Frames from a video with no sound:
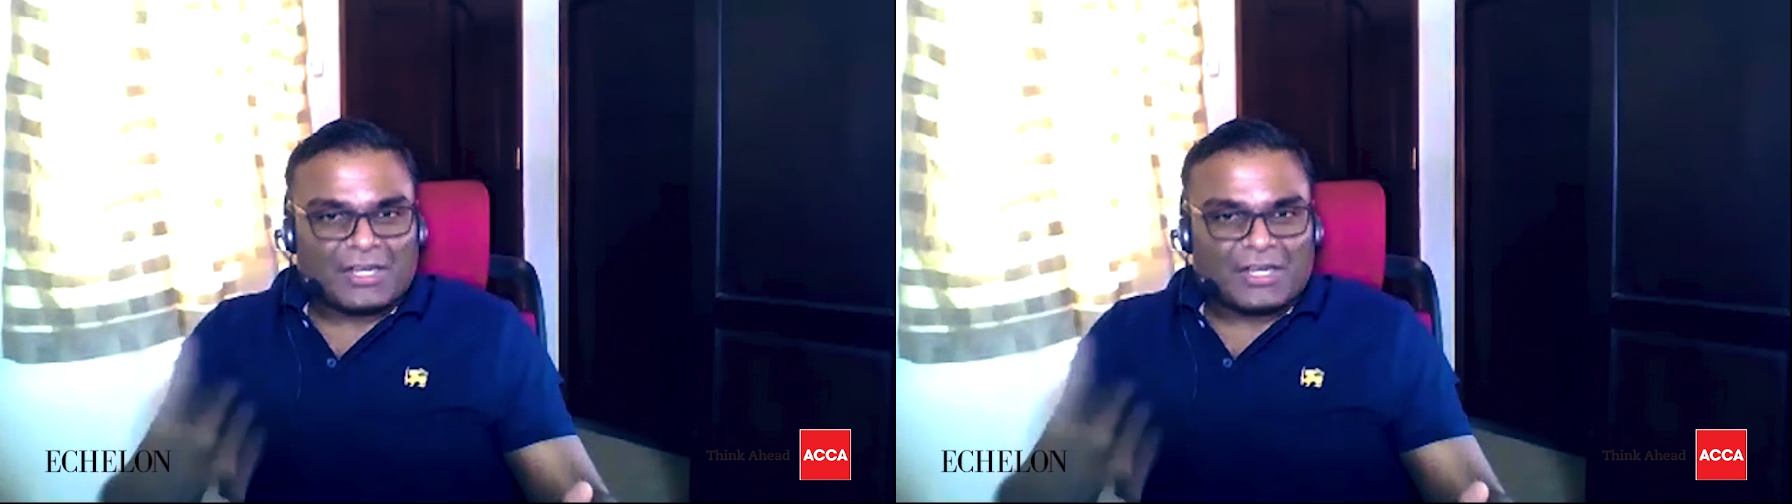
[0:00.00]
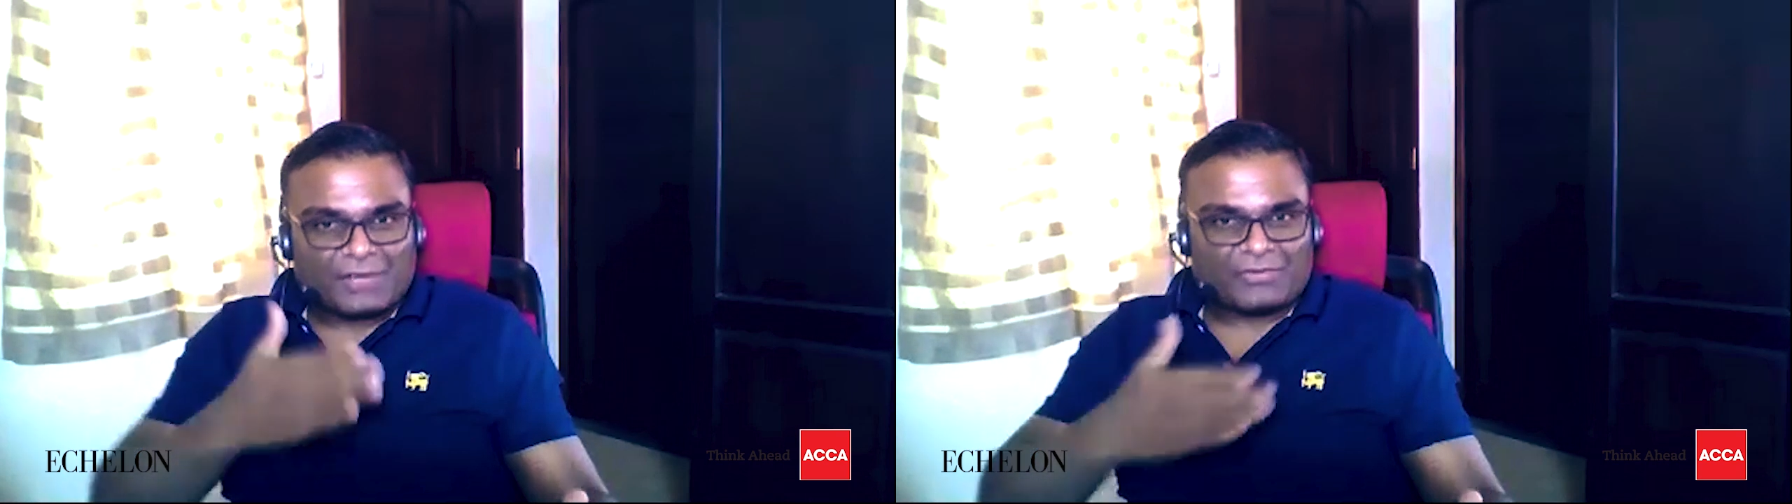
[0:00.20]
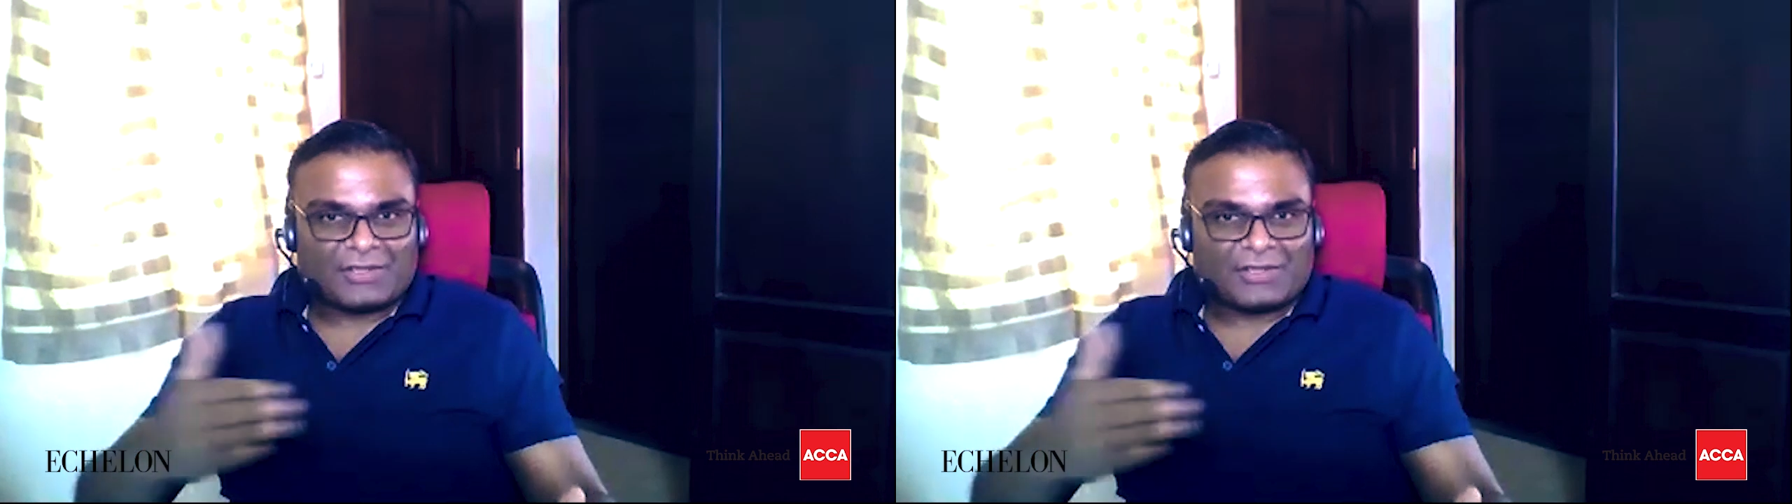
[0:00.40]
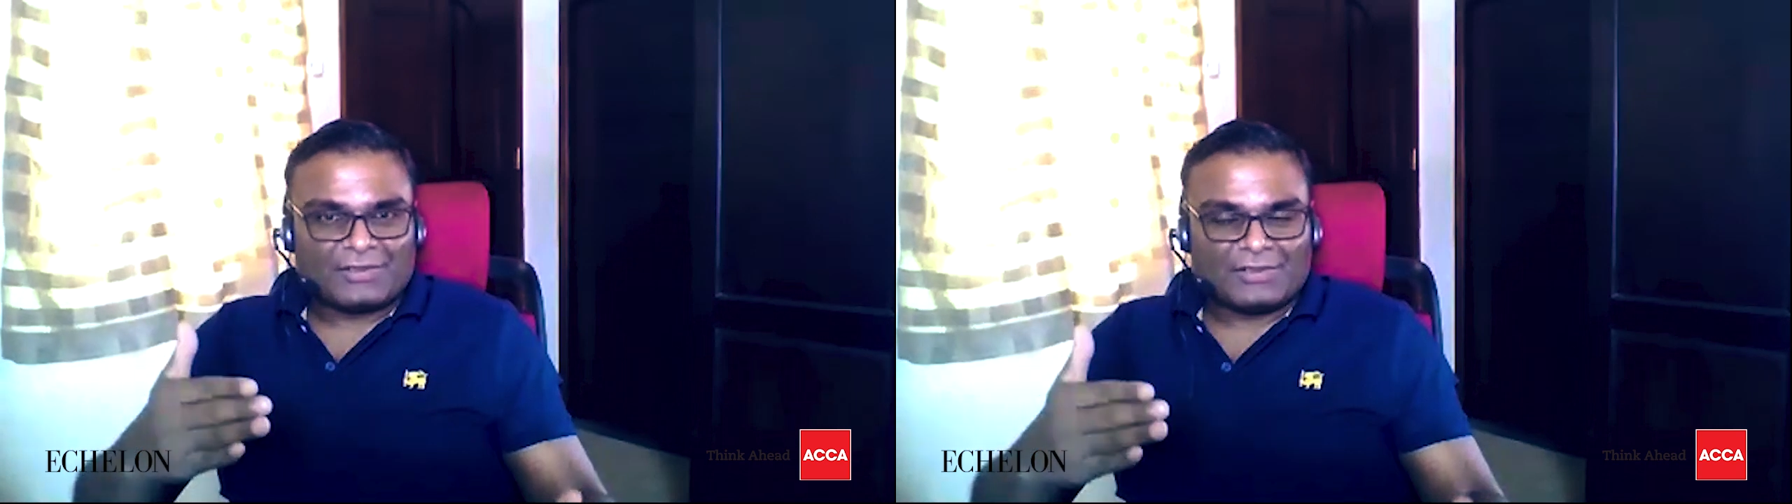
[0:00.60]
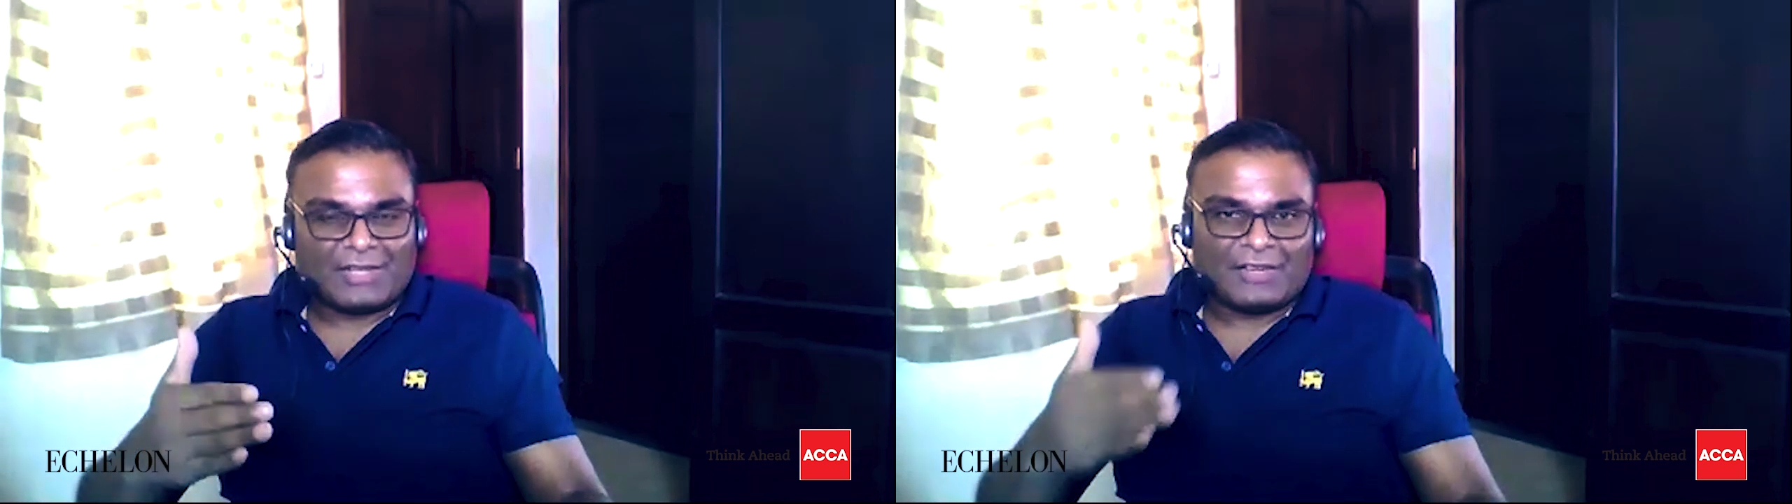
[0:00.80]
drift.
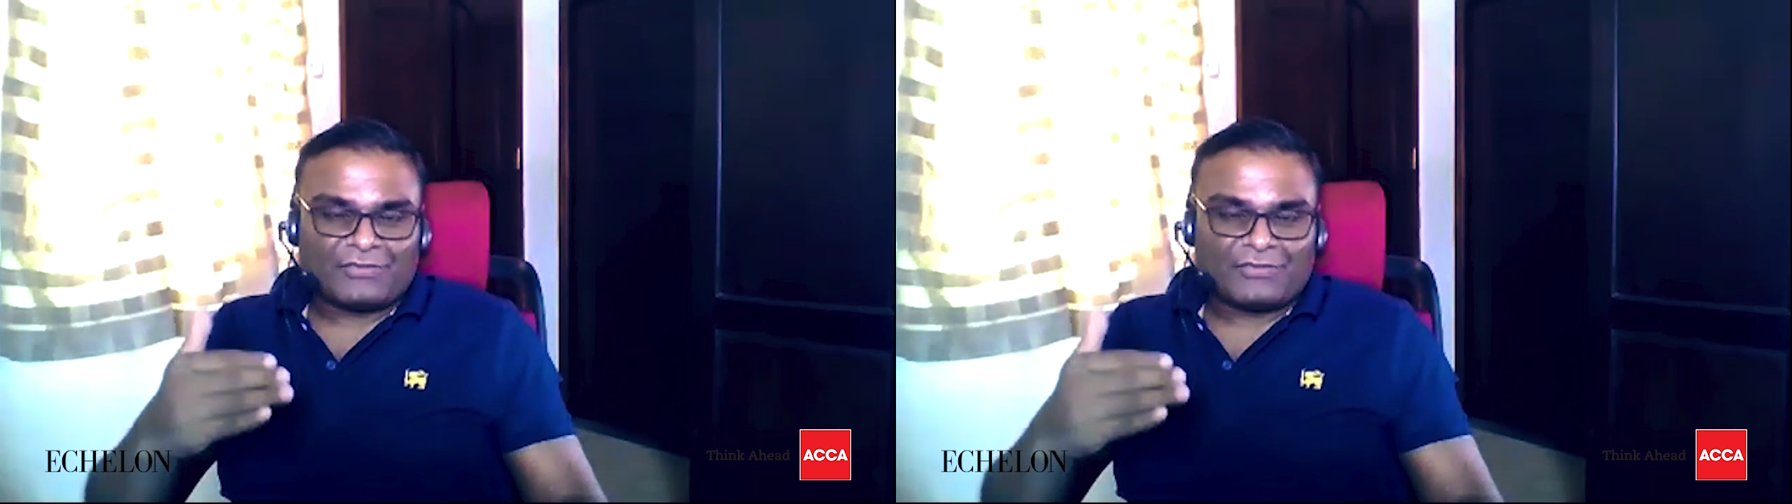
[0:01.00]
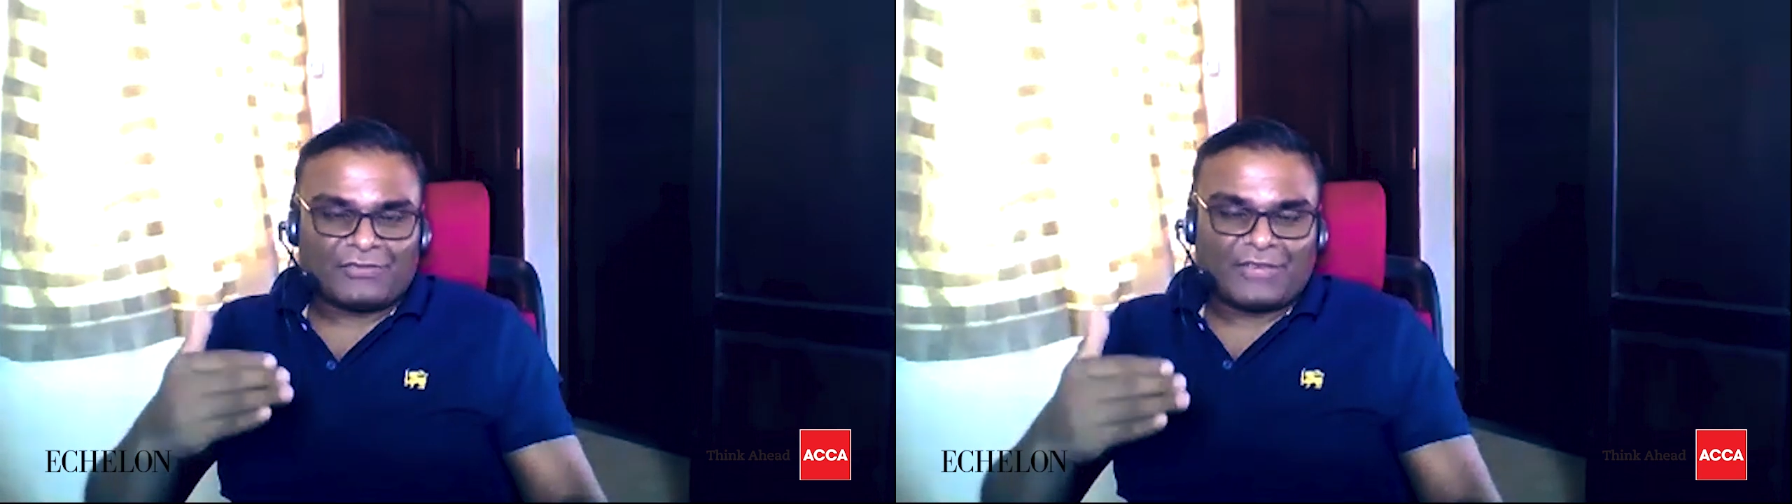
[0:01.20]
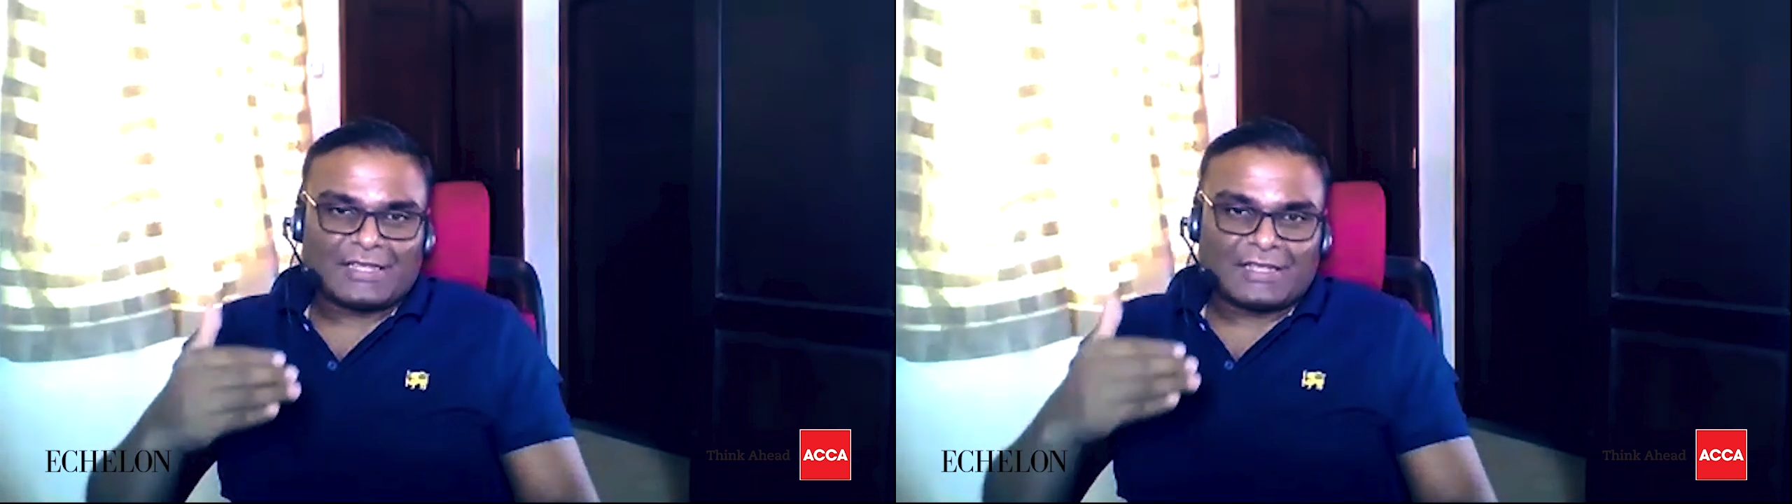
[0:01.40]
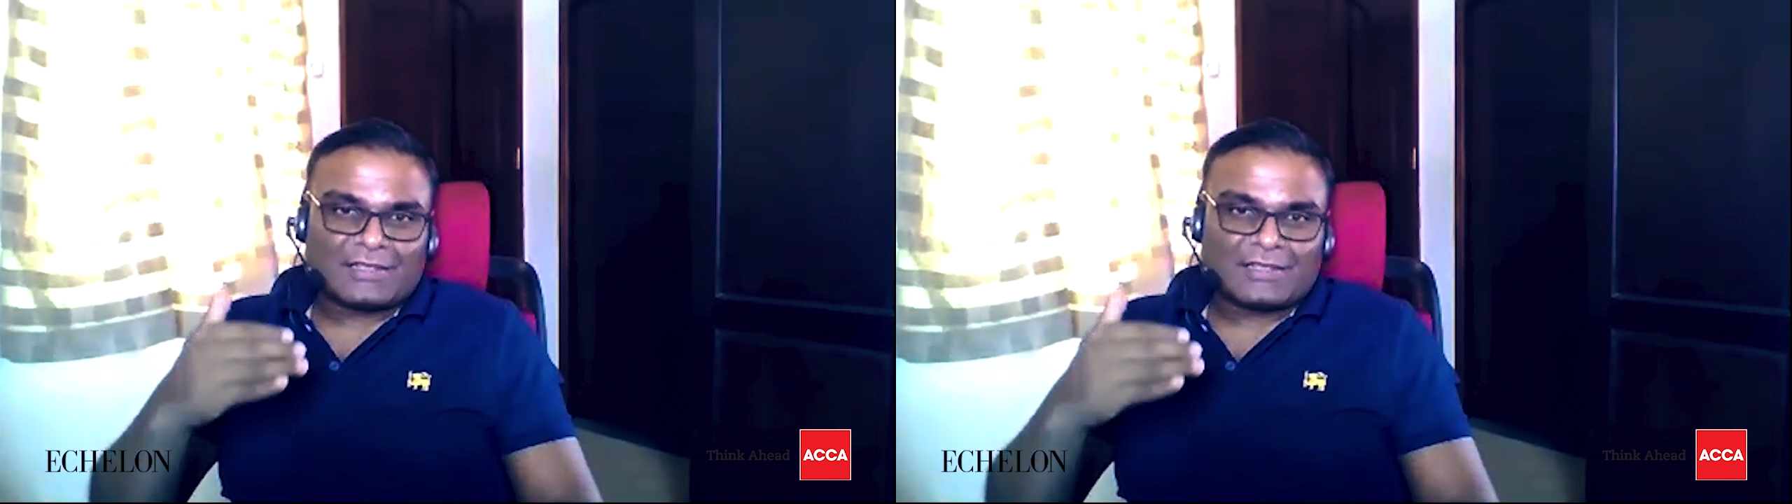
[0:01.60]
They, in fact,